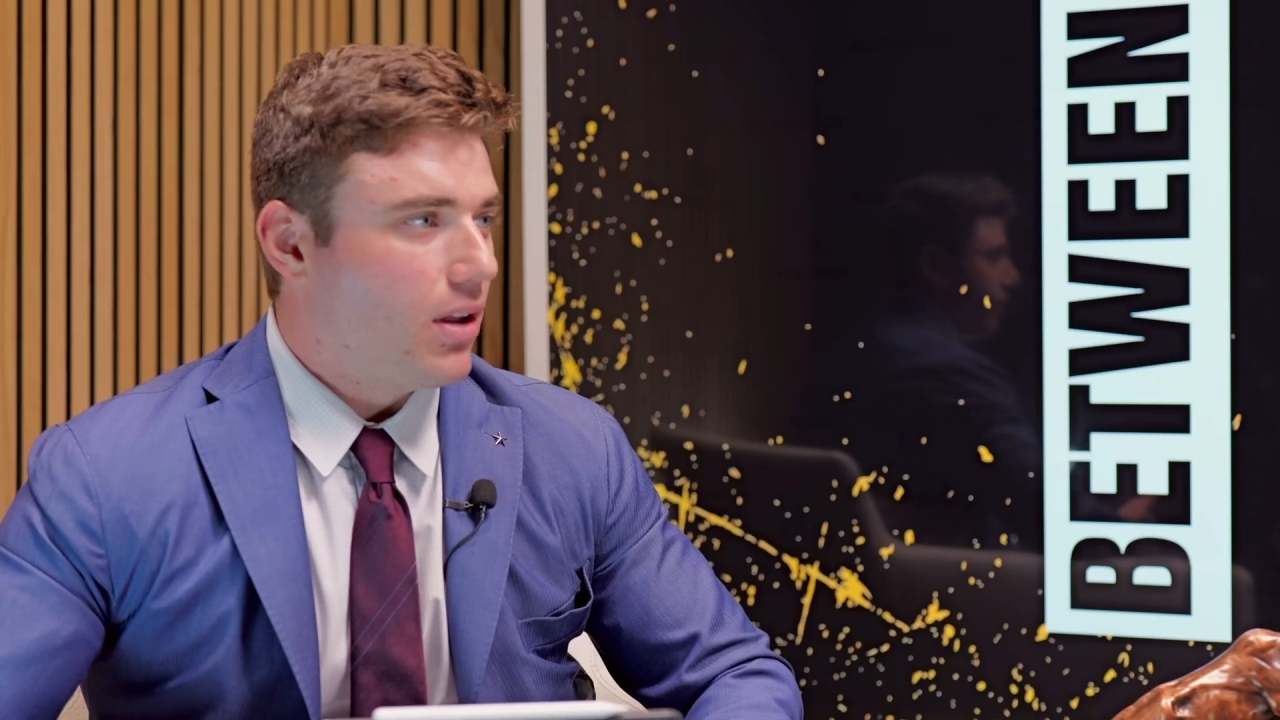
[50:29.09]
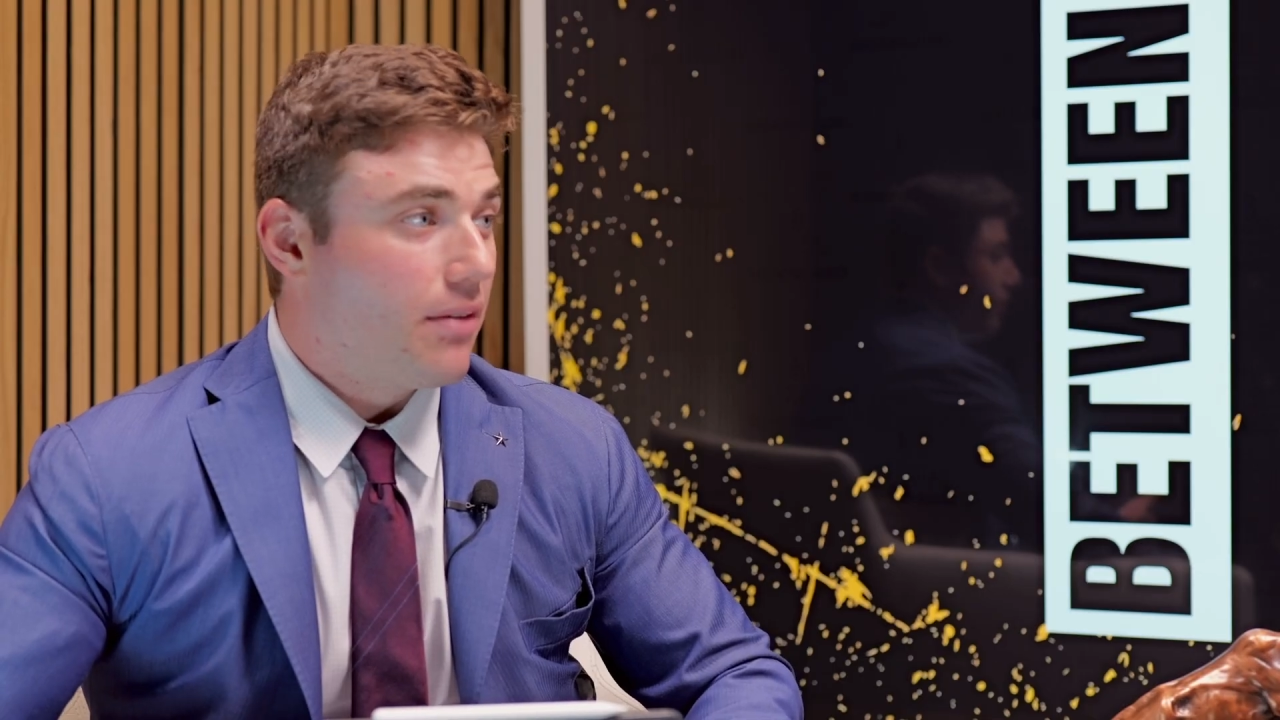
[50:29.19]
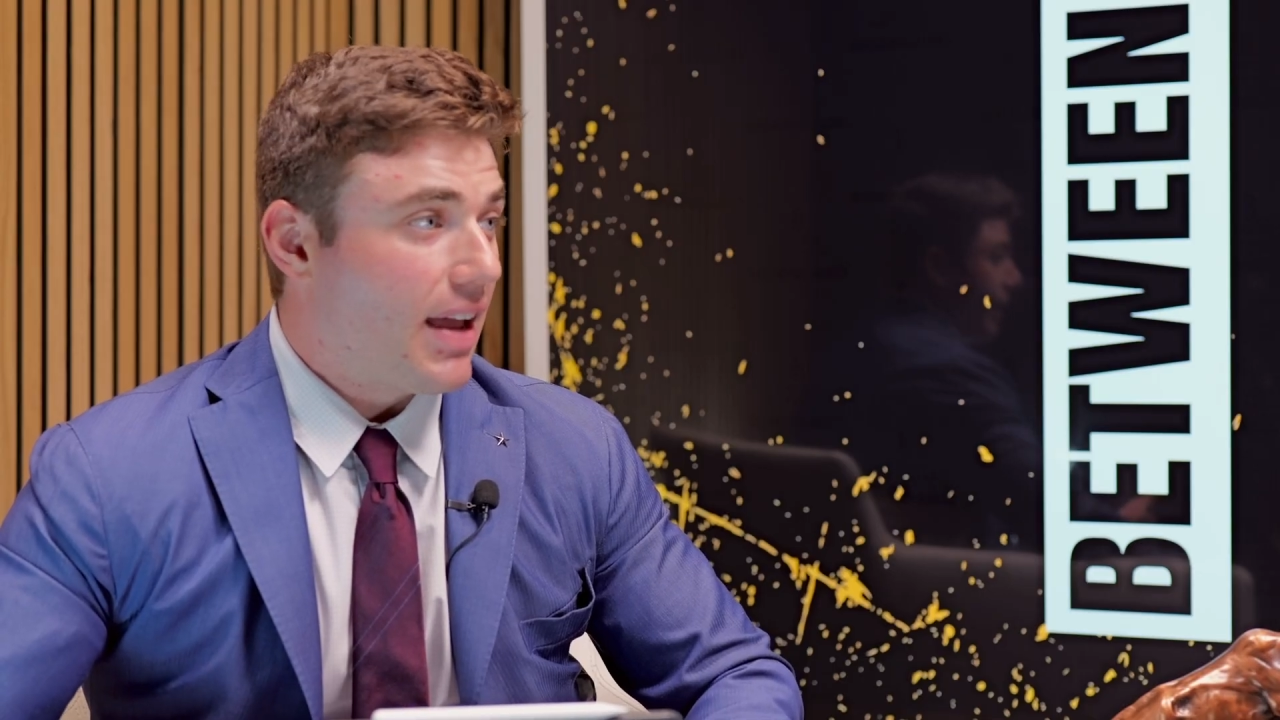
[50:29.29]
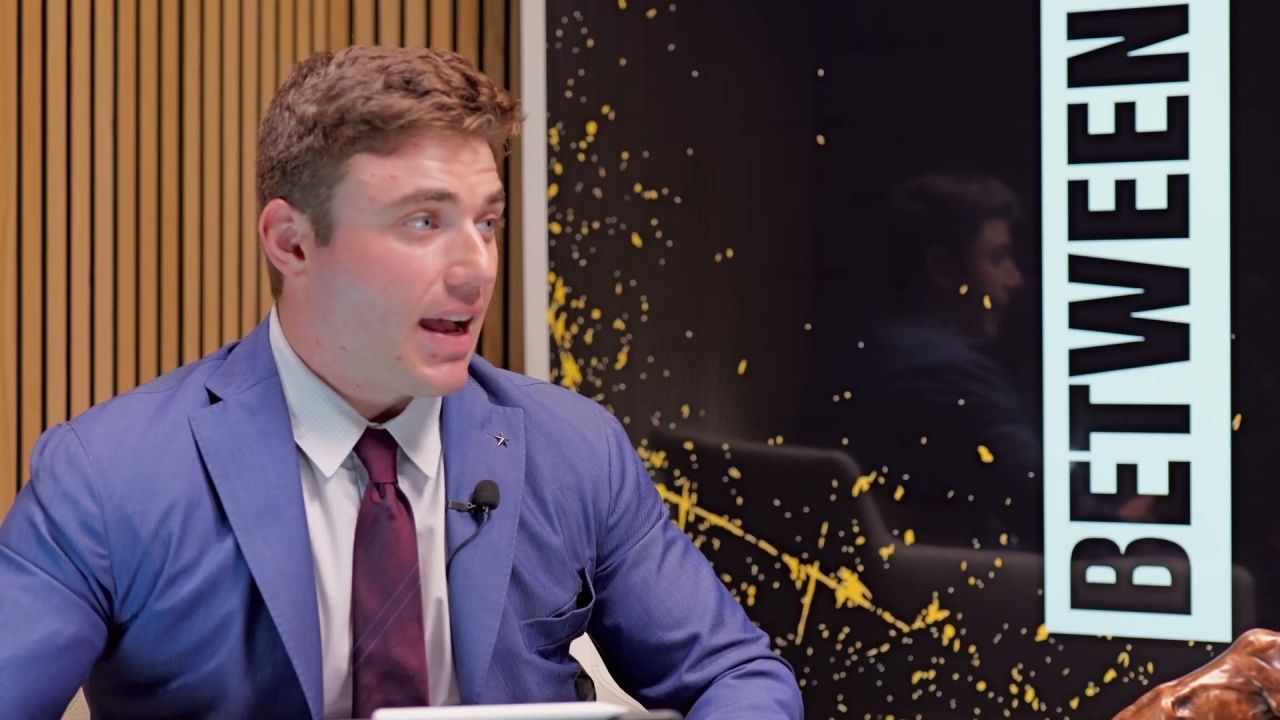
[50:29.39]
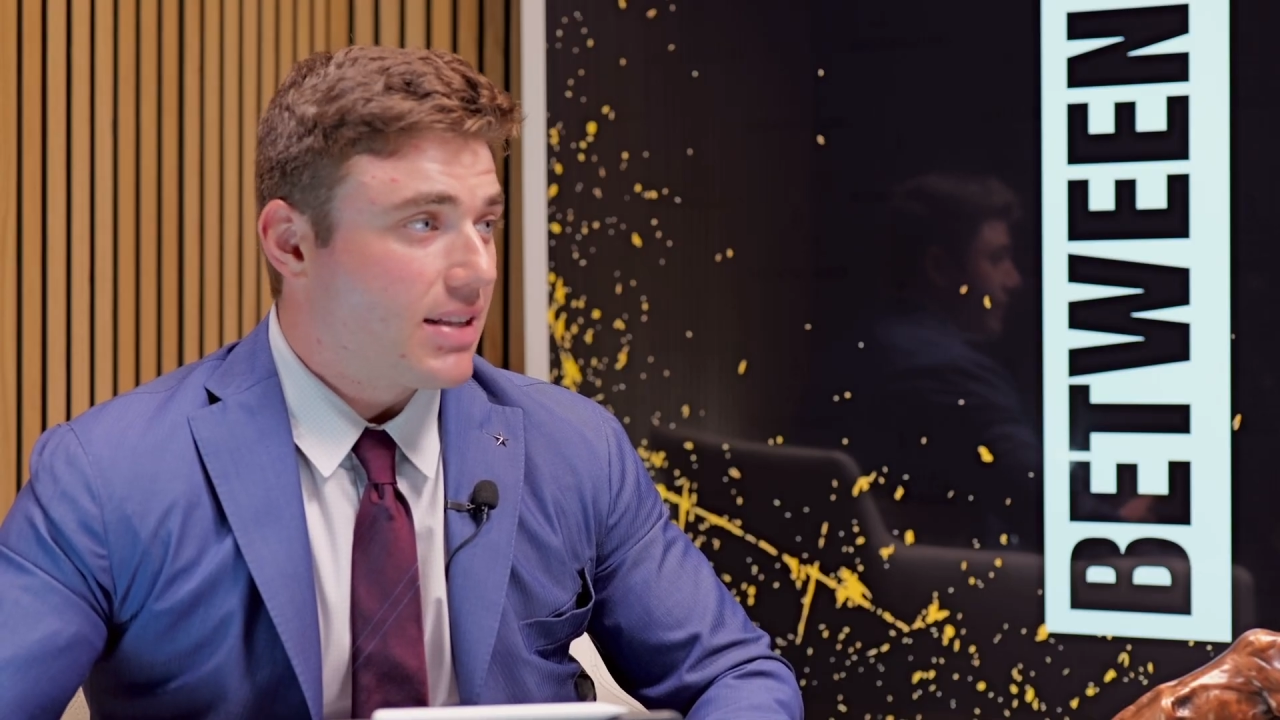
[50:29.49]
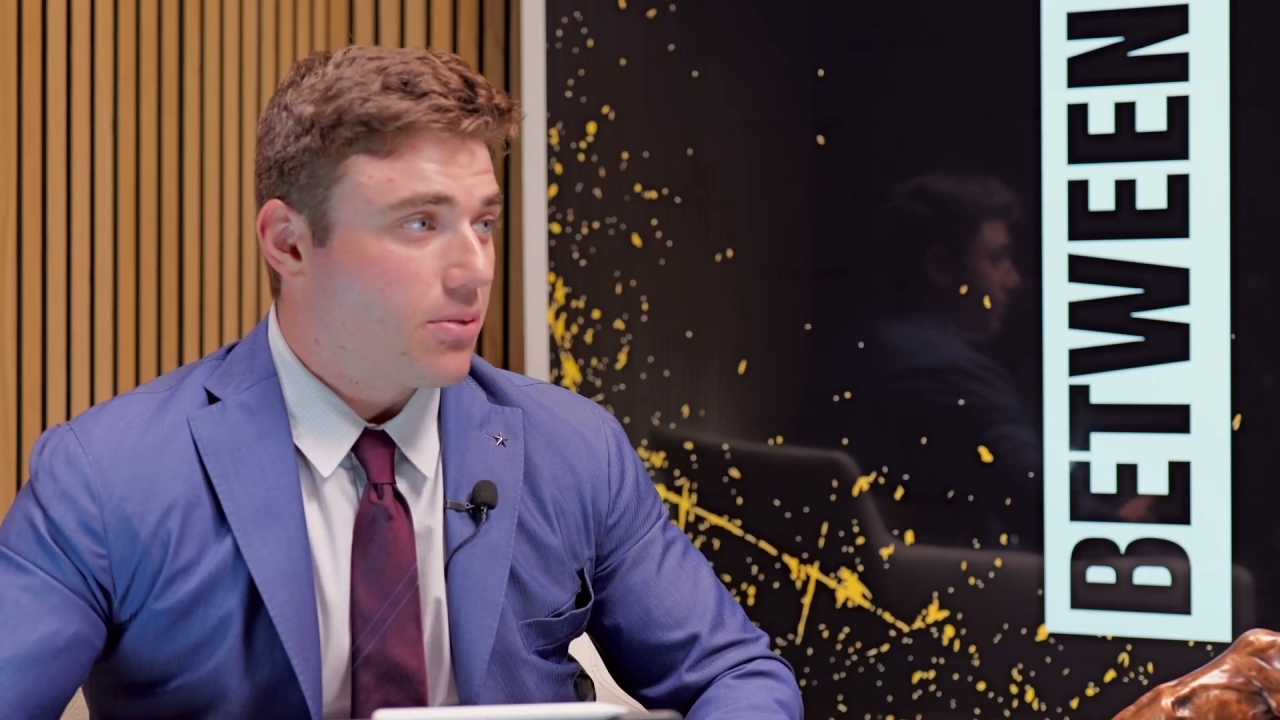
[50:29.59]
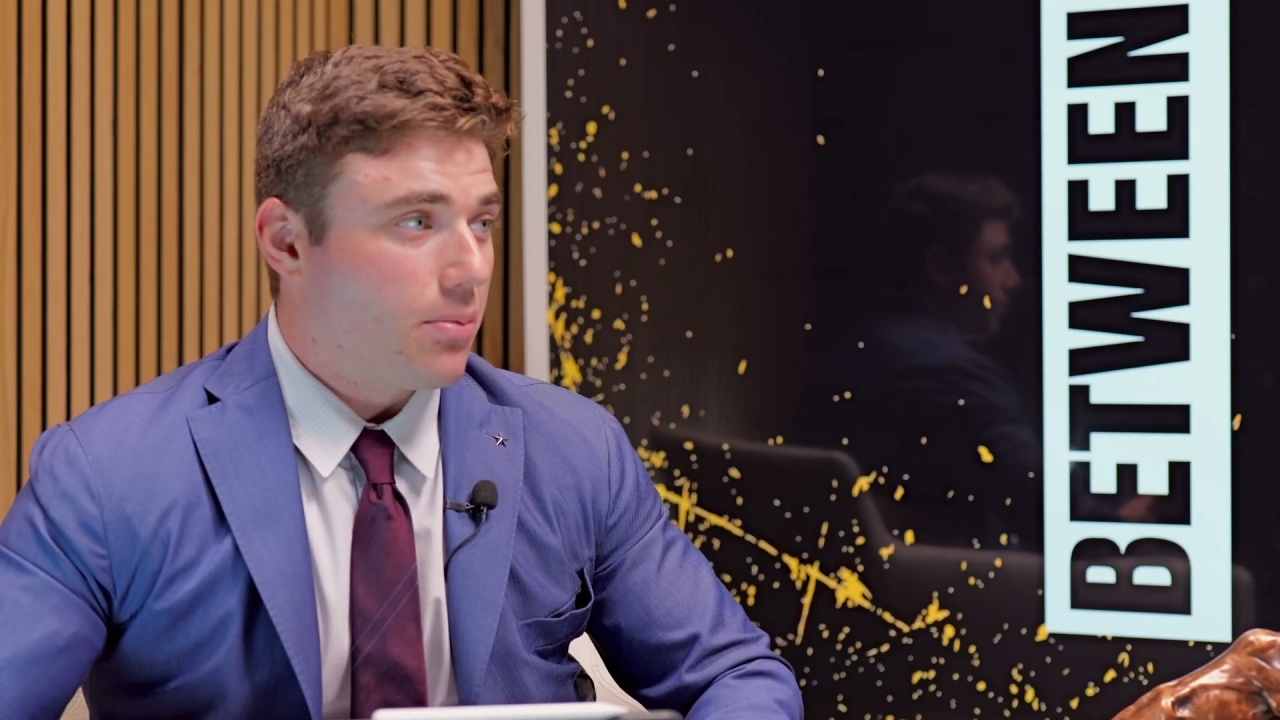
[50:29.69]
have loved to ask